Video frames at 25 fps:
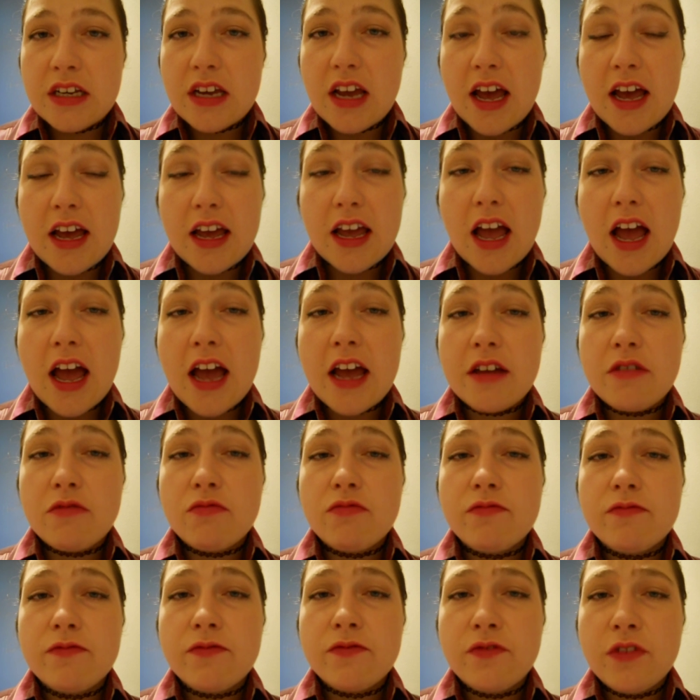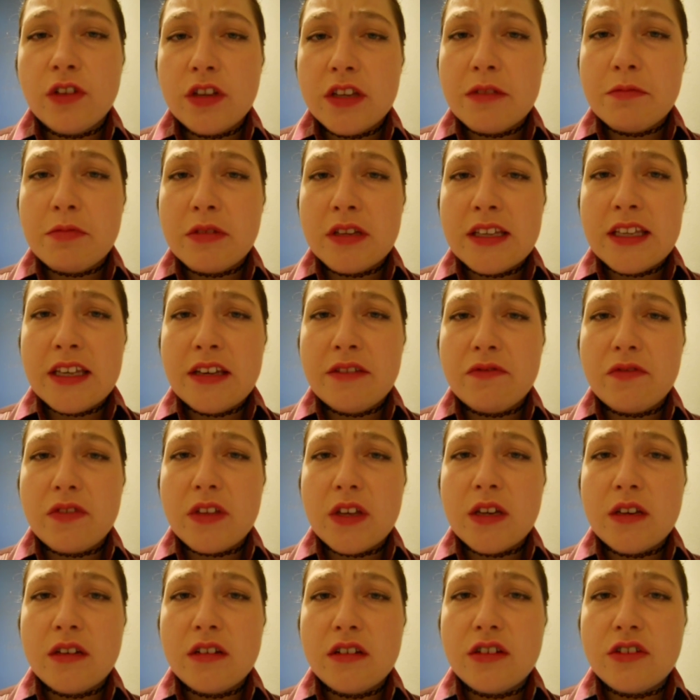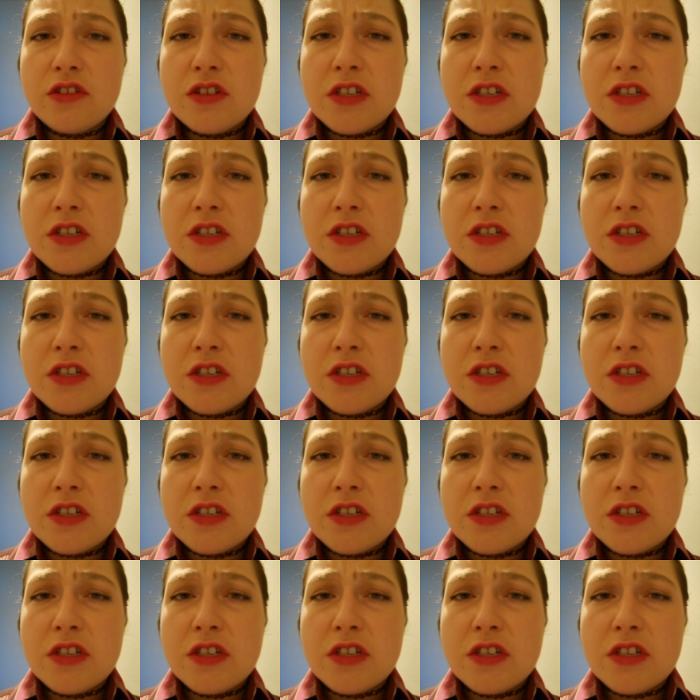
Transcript: I fully believe that